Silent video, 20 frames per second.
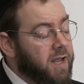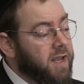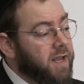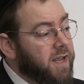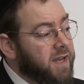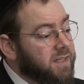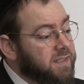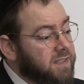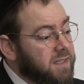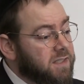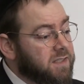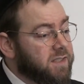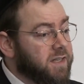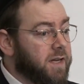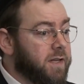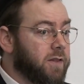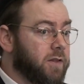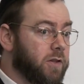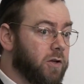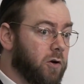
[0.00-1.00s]
exists
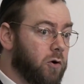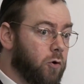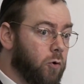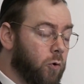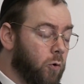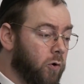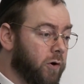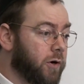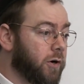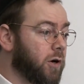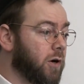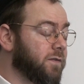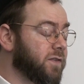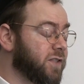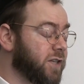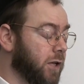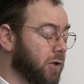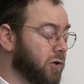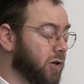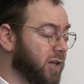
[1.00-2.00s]
in the core of
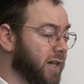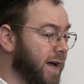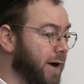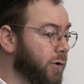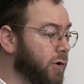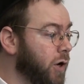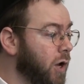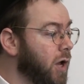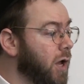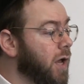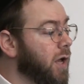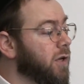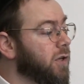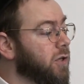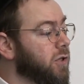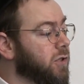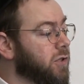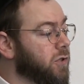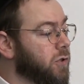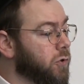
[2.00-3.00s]
Sellercloud
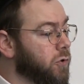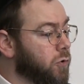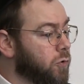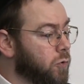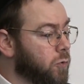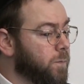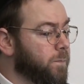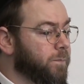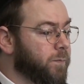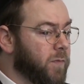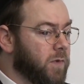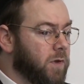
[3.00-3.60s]
to